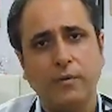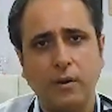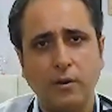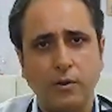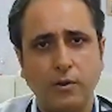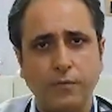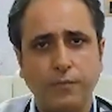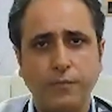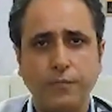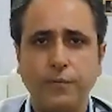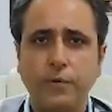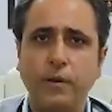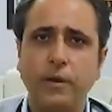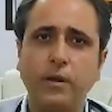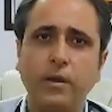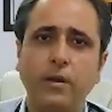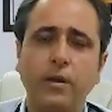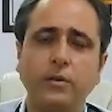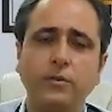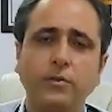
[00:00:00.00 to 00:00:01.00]
fellow
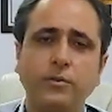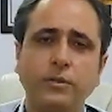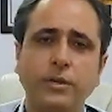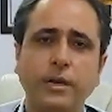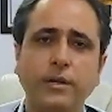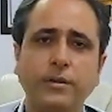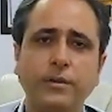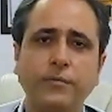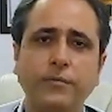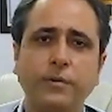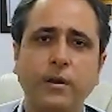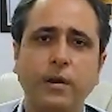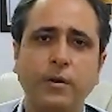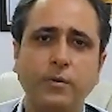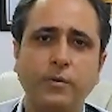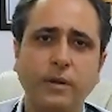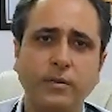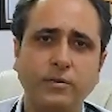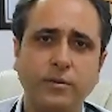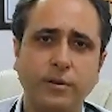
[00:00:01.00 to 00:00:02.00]
of Society of
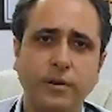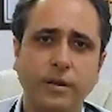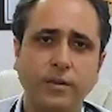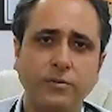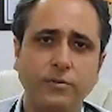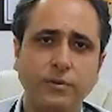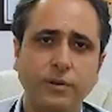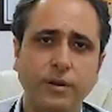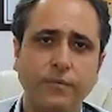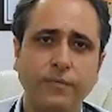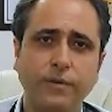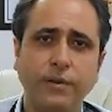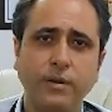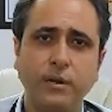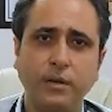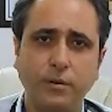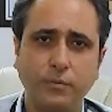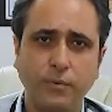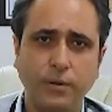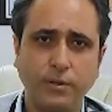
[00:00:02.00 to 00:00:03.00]
Cardiovascular Angiography and
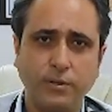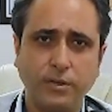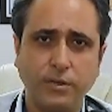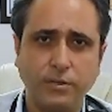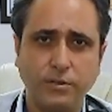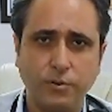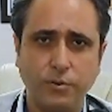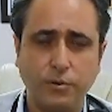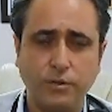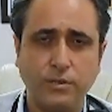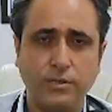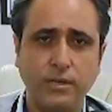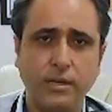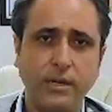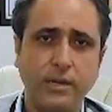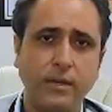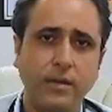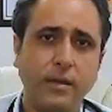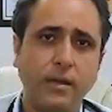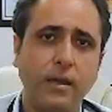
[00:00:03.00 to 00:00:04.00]
Interventions
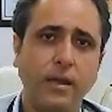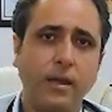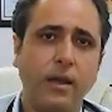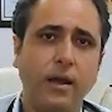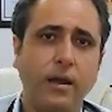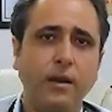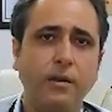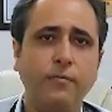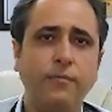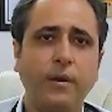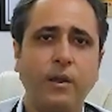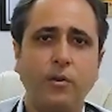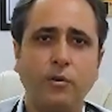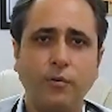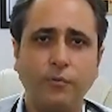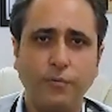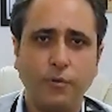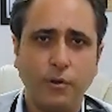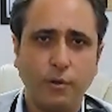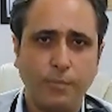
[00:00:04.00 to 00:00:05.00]
USA, and a fellow
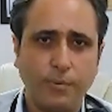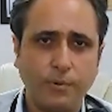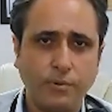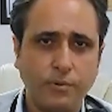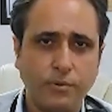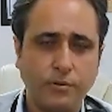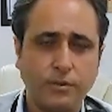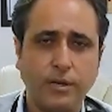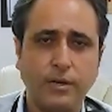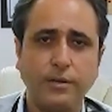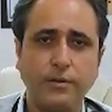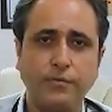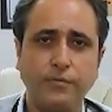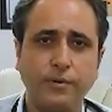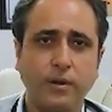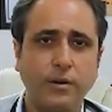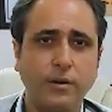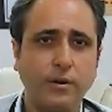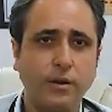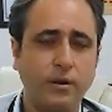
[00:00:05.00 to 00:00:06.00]
of European Society of
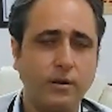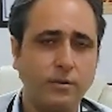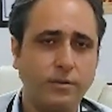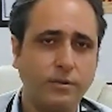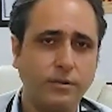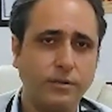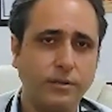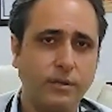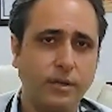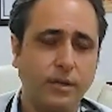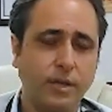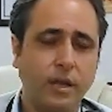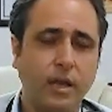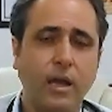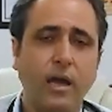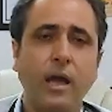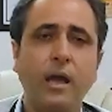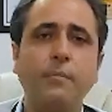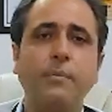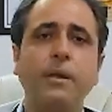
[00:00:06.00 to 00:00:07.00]
Cardiology.
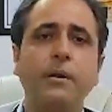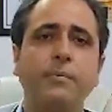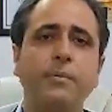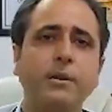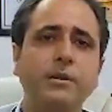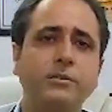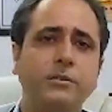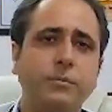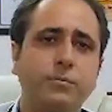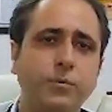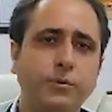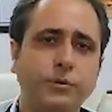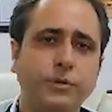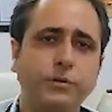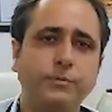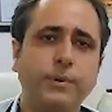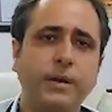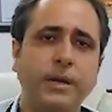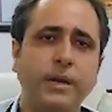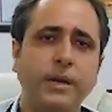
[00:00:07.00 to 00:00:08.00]
I'm ably
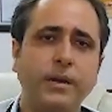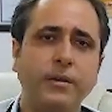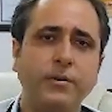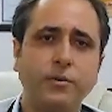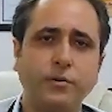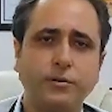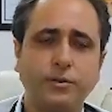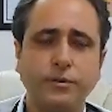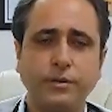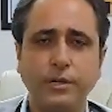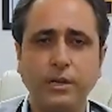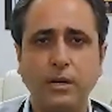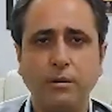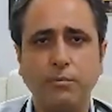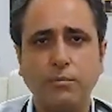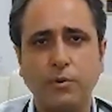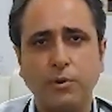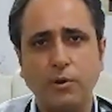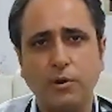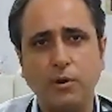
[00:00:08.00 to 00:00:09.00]
supported by Dr.
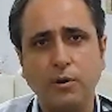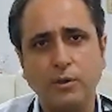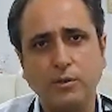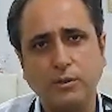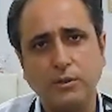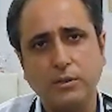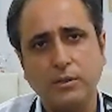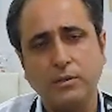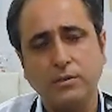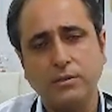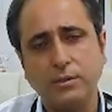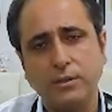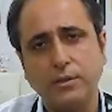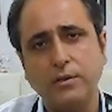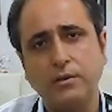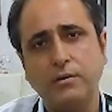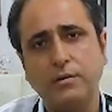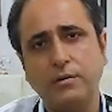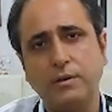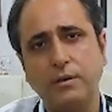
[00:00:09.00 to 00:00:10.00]
Neelam Kaul, who is a
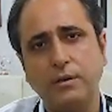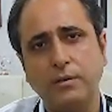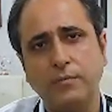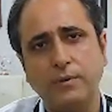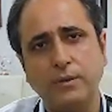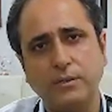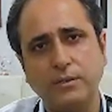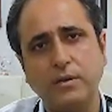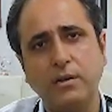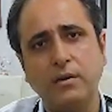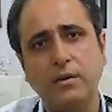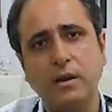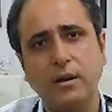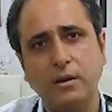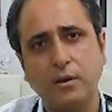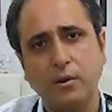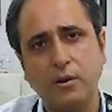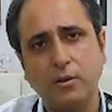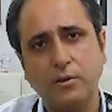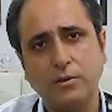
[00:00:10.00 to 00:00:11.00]
senior interventional
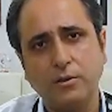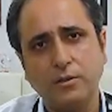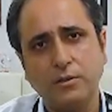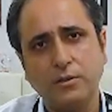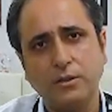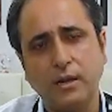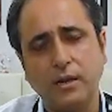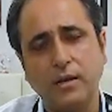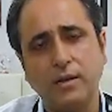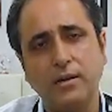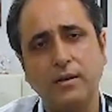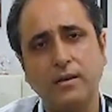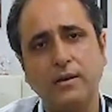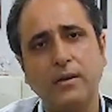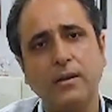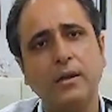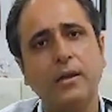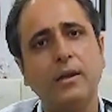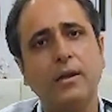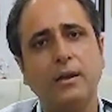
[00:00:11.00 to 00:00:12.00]
cardiologist and
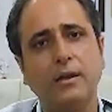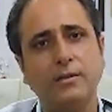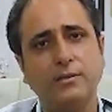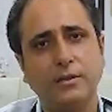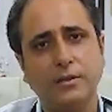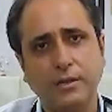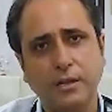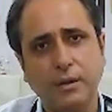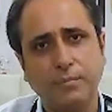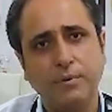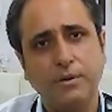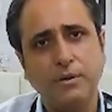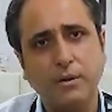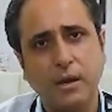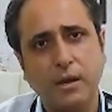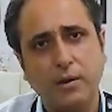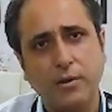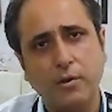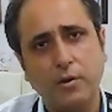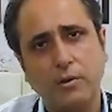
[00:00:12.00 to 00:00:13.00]
is a DM in
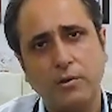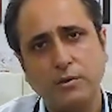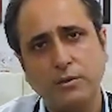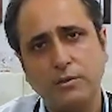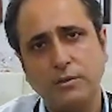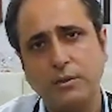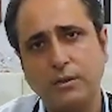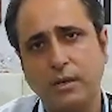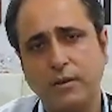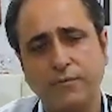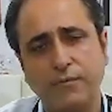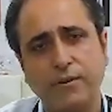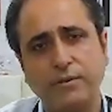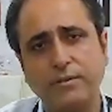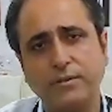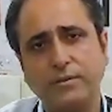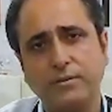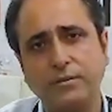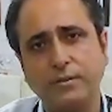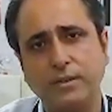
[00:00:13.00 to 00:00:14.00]
cardiology, is an
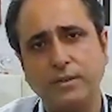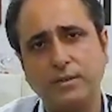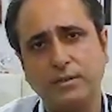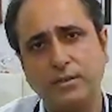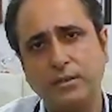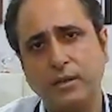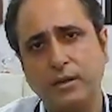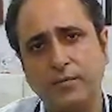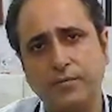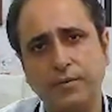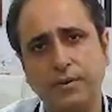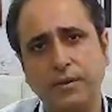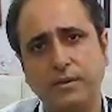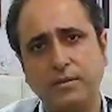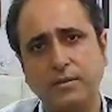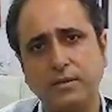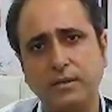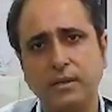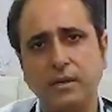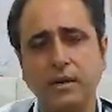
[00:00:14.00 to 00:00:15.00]
FACC,
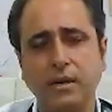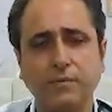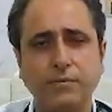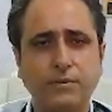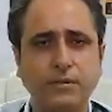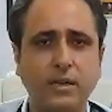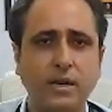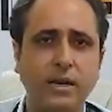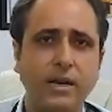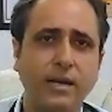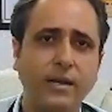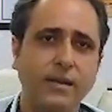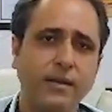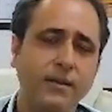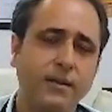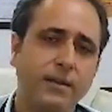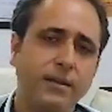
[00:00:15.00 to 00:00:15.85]
FESC, and FSCI.